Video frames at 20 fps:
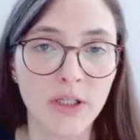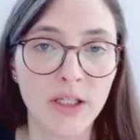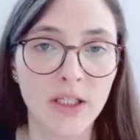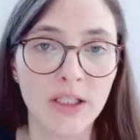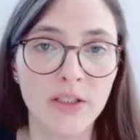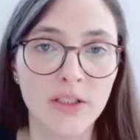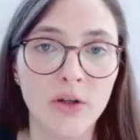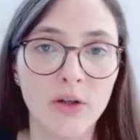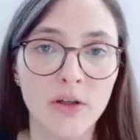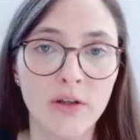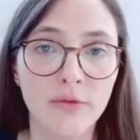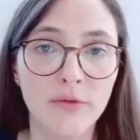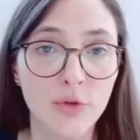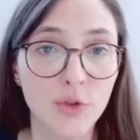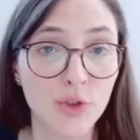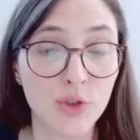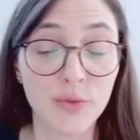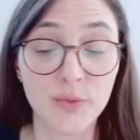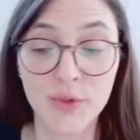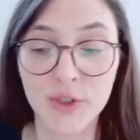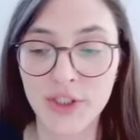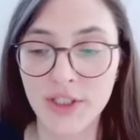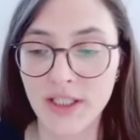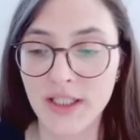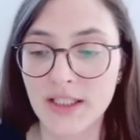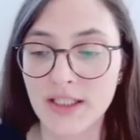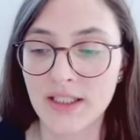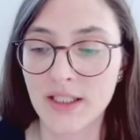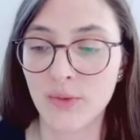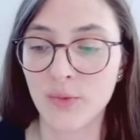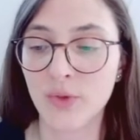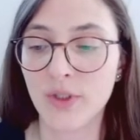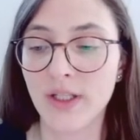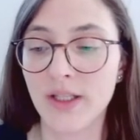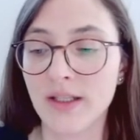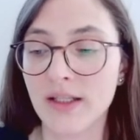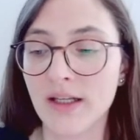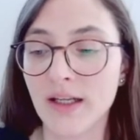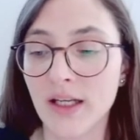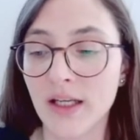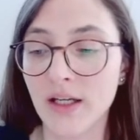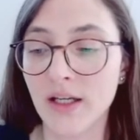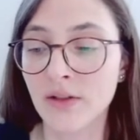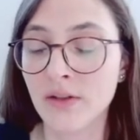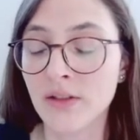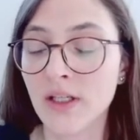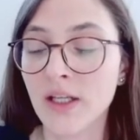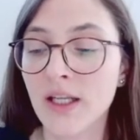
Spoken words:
but on a virtual machine somewhere in the cloud,